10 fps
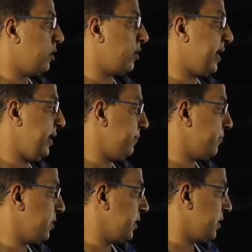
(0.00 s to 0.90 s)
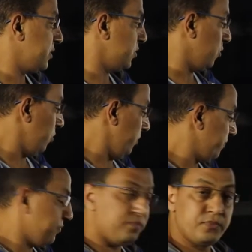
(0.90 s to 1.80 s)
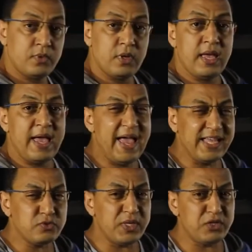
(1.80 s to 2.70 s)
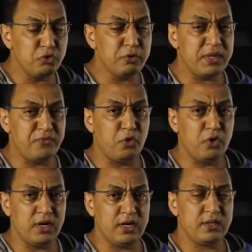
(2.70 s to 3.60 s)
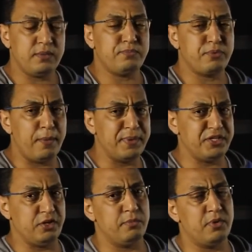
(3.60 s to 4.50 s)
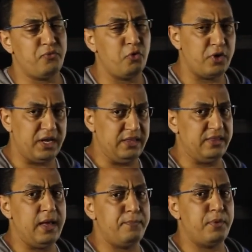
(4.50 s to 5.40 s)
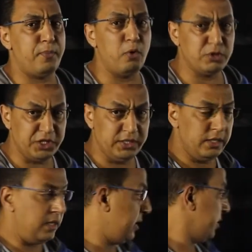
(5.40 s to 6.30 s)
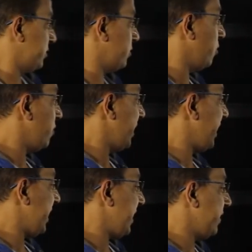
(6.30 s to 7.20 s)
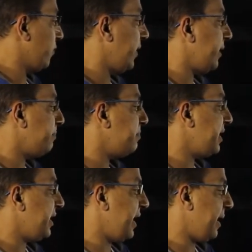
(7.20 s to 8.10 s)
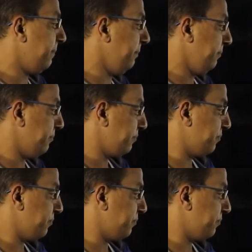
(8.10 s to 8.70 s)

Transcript: Okay? So, as we took before, property number 4 in the proportion, so A equal BM,